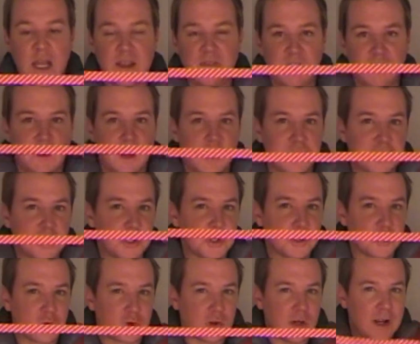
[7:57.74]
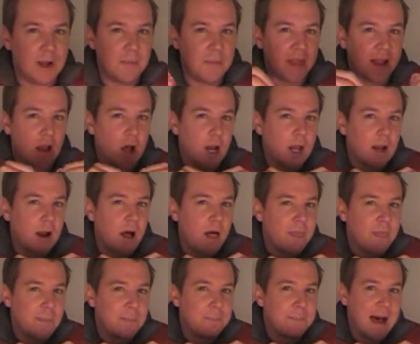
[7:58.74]
If you cut your trim, they call it
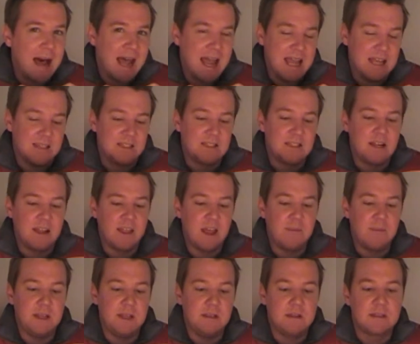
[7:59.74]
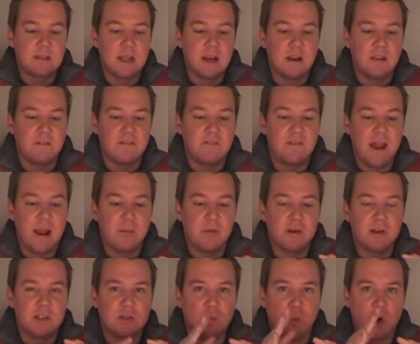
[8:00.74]
on the bias. Now means kind of the
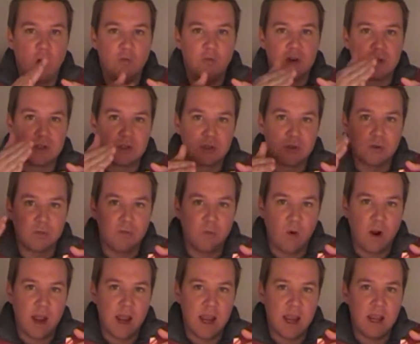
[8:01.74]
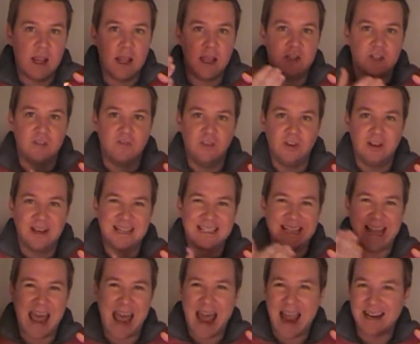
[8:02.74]
fabric is woven a certain way. So if you cut
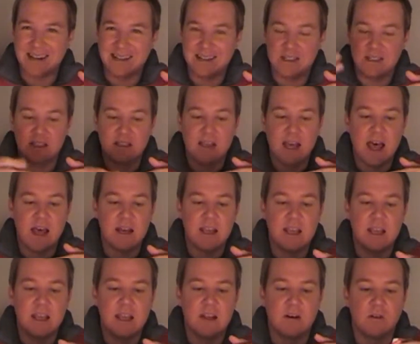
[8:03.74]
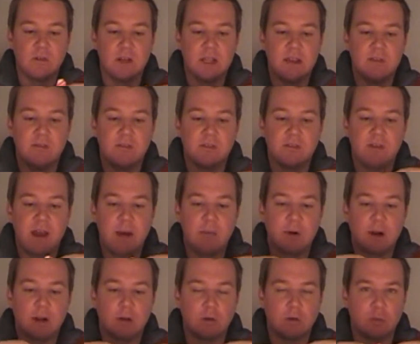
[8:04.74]
diagonally to that, it'll give your
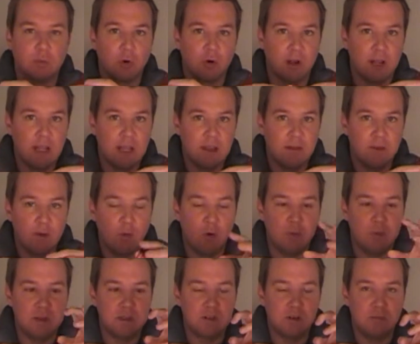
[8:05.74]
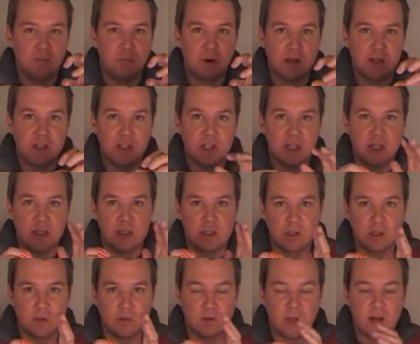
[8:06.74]
fabric a little more give. It won't be so bunchy and
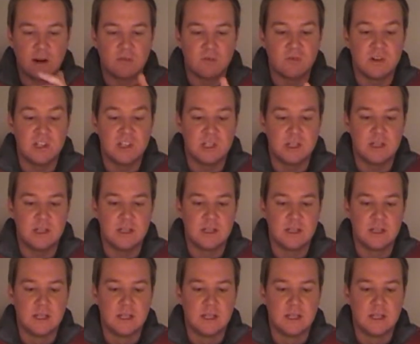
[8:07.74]
so kind of rigid.